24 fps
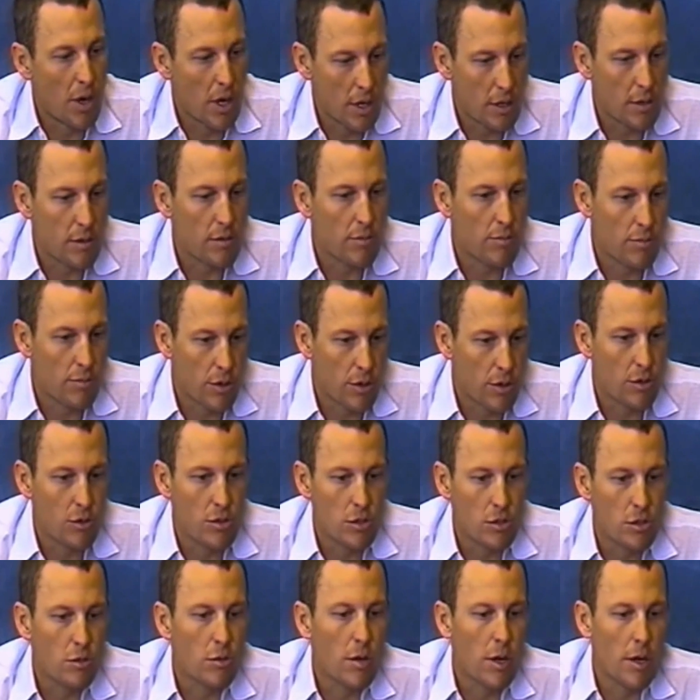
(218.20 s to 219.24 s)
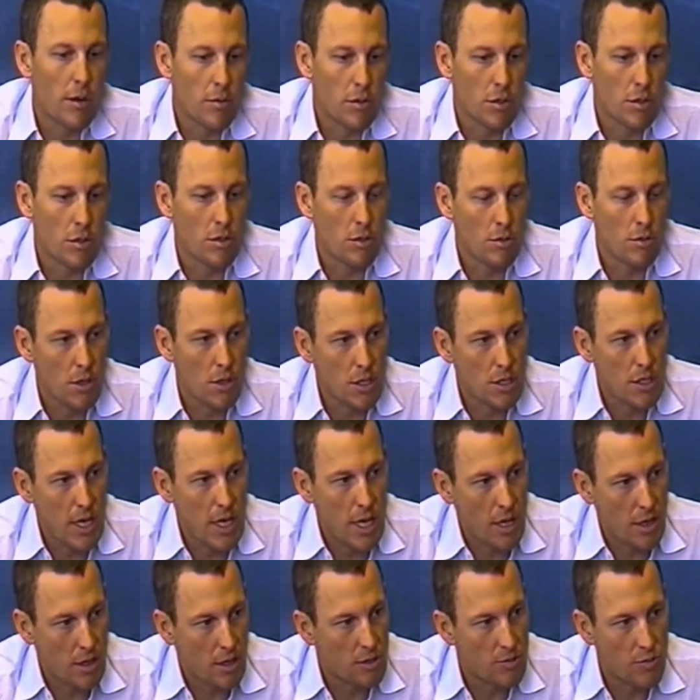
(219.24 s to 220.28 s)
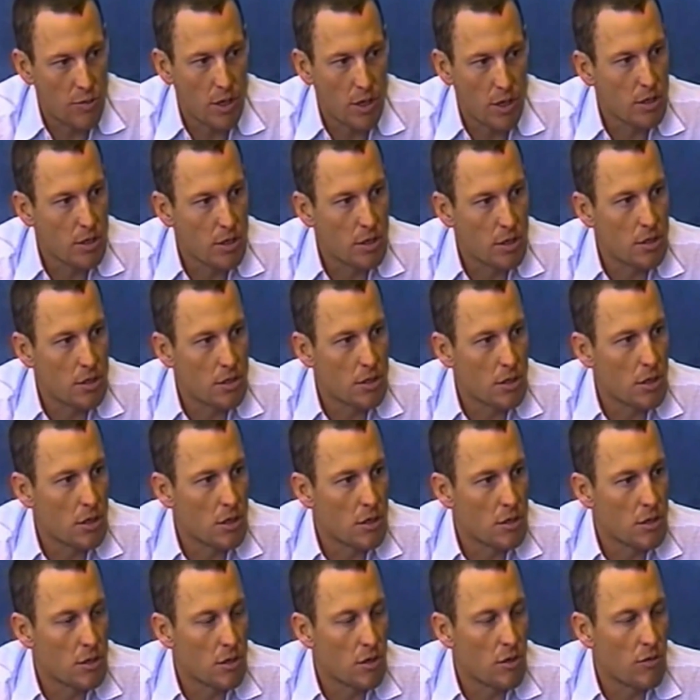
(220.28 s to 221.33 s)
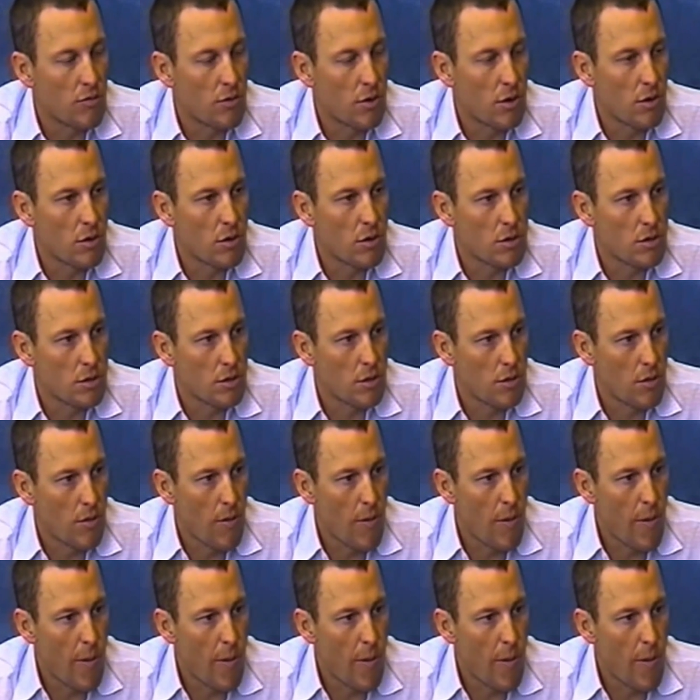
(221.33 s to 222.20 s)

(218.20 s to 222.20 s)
but produces great results with his athletes because he's so focused.